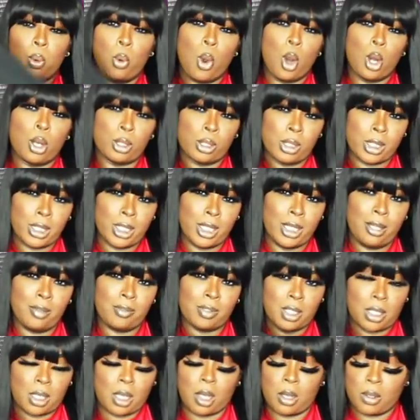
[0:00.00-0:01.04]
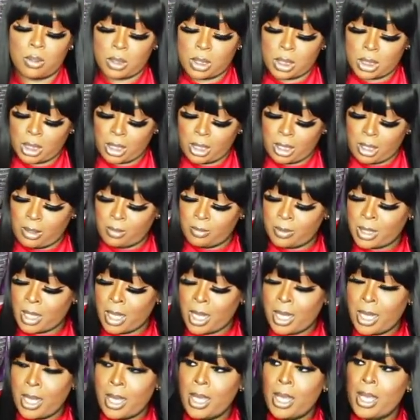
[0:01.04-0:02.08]
quarter sleeves and long sleeves.
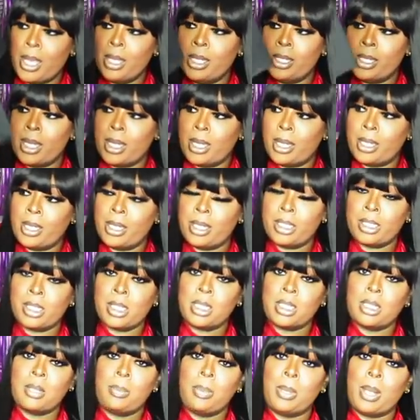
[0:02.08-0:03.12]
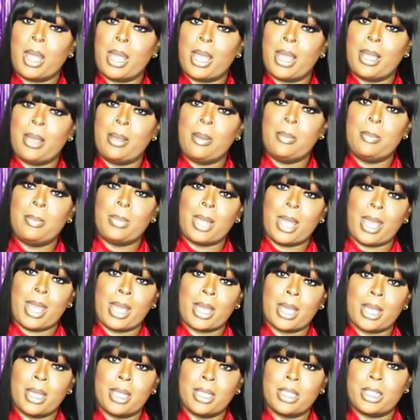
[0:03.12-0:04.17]
Yeah, it's just a plain
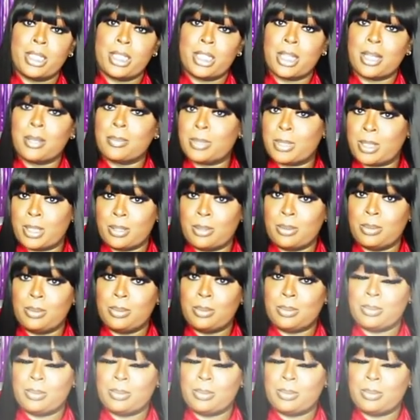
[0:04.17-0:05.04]
black jumpsuit.